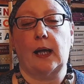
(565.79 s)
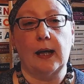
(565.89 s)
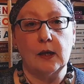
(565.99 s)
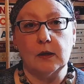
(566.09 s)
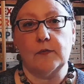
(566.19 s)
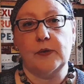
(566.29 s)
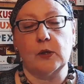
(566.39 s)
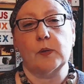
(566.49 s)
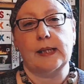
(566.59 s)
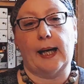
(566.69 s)
I love
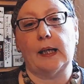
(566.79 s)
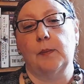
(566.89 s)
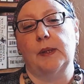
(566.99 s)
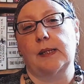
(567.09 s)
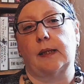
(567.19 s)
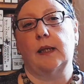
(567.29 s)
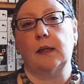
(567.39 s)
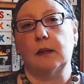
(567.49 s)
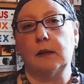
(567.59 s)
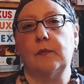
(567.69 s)
those elements, and I
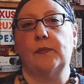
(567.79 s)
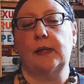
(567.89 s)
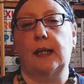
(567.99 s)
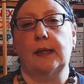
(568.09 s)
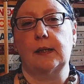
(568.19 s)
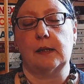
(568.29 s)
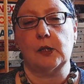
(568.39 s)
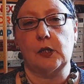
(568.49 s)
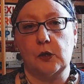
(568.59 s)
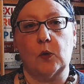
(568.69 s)
love that the
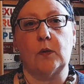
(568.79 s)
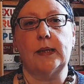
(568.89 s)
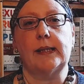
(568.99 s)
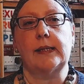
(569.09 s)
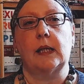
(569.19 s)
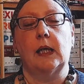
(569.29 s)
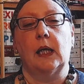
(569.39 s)
stories